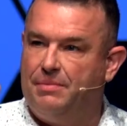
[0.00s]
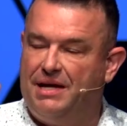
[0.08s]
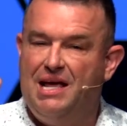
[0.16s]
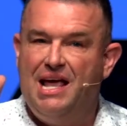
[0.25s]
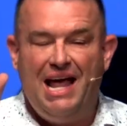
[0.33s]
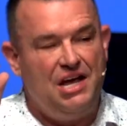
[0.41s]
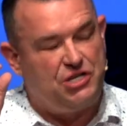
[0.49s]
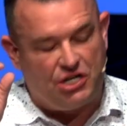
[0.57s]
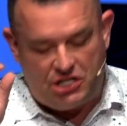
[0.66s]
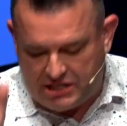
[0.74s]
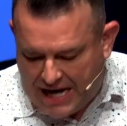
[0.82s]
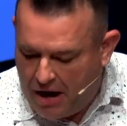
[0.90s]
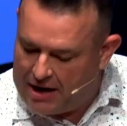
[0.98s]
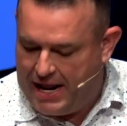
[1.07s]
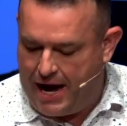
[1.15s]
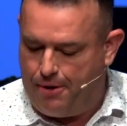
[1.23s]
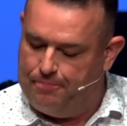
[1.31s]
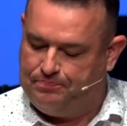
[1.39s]
to me, is to scout it
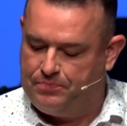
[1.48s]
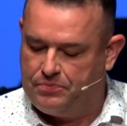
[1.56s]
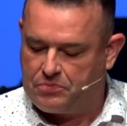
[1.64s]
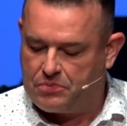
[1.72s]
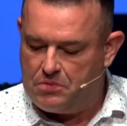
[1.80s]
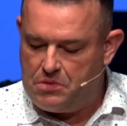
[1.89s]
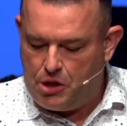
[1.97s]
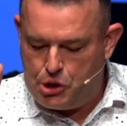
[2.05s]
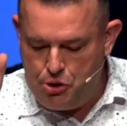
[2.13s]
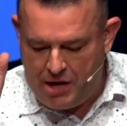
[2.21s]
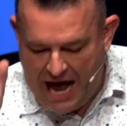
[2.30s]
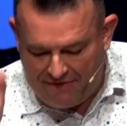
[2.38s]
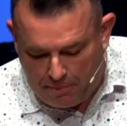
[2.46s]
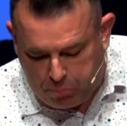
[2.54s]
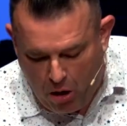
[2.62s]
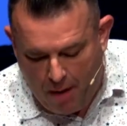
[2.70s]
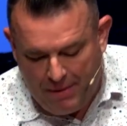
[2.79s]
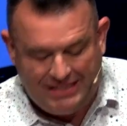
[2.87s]
out. You can have a
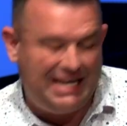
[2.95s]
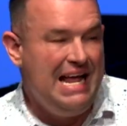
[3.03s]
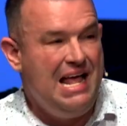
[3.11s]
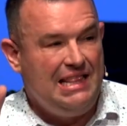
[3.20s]
promise